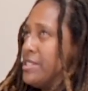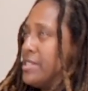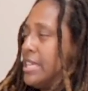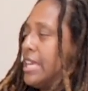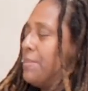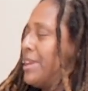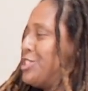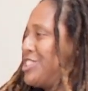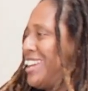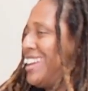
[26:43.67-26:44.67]

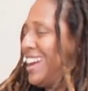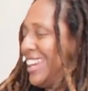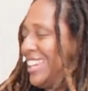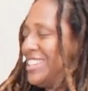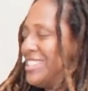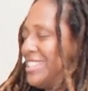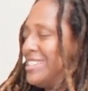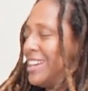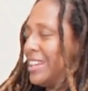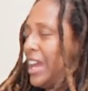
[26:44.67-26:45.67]

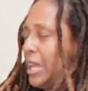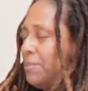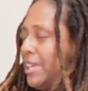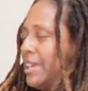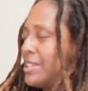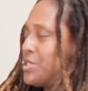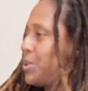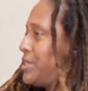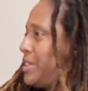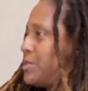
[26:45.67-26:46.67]

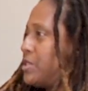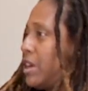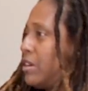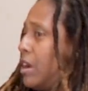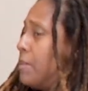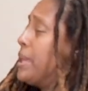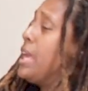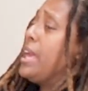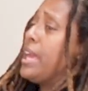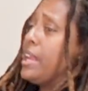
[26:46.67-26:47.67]
cmajied.ip@soultenders.com.
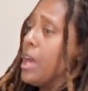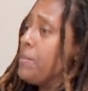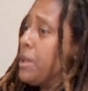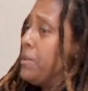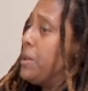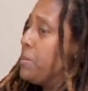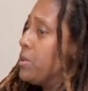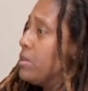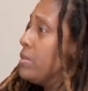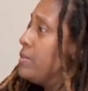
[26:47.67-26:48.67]
And how might
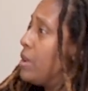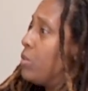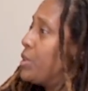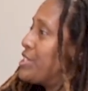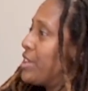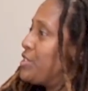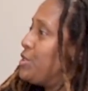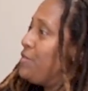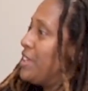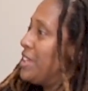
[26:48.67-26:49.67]
people reach out to
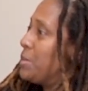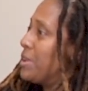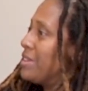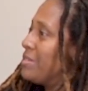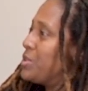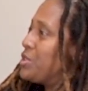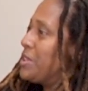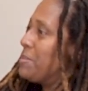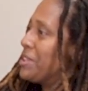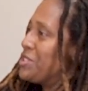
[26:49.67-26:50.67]
you via email? What's your email